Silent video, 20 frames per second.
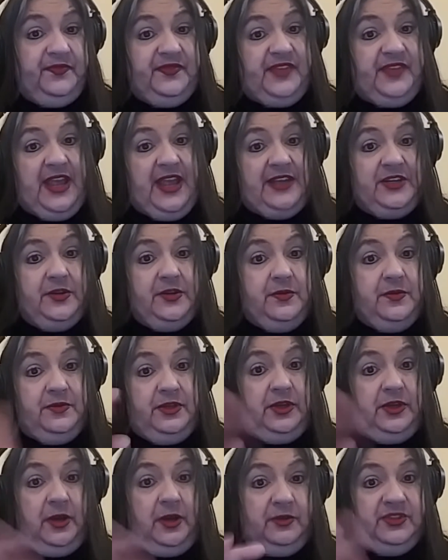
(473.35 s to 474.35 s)
then you
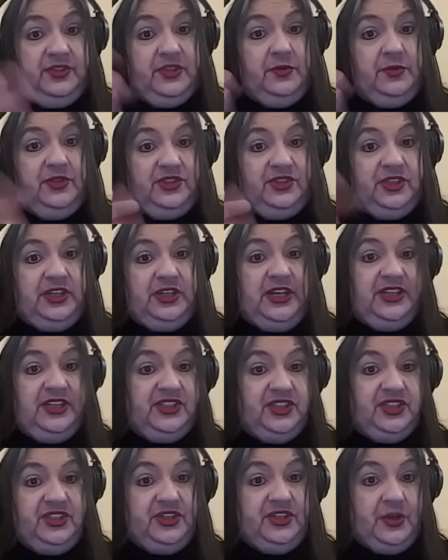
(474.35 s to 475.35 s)
you know do what you need
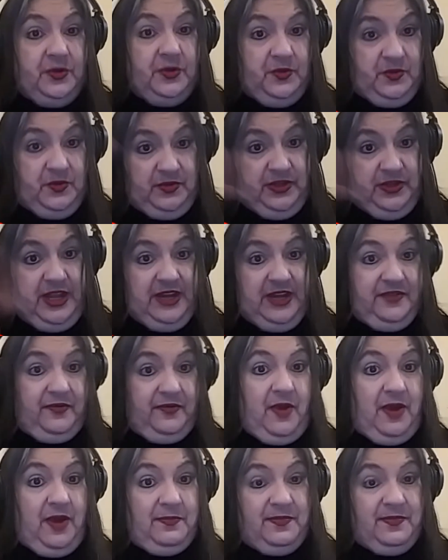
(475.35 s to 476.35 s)
to do later
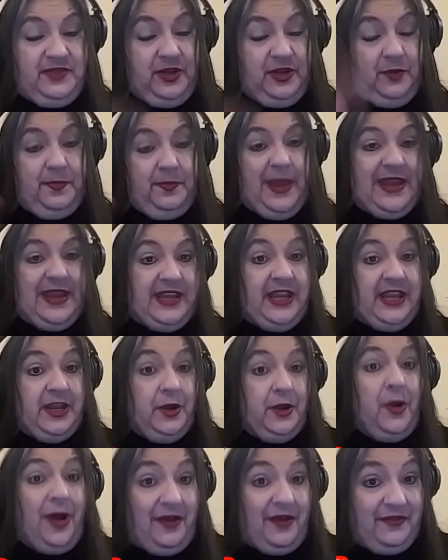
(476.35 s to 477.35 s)
on you know baking
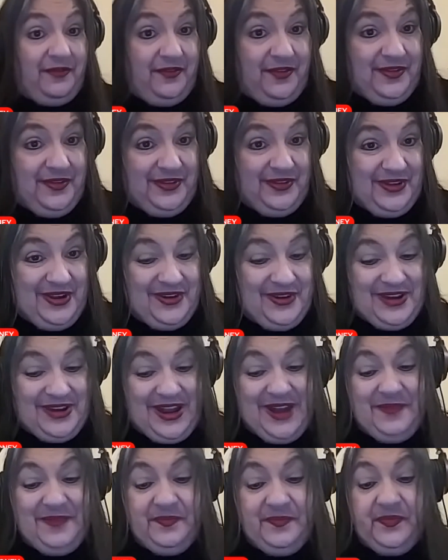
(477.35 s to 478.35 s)
it off
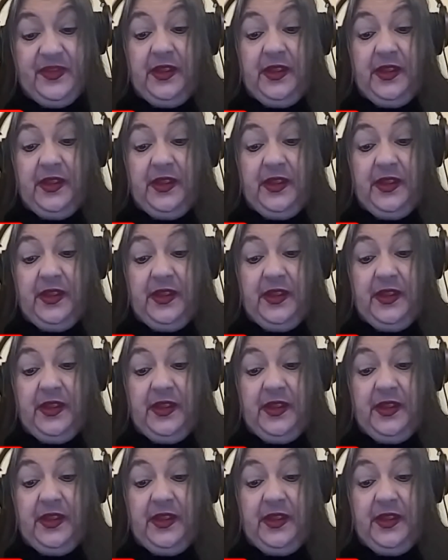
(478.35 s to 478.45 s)
okay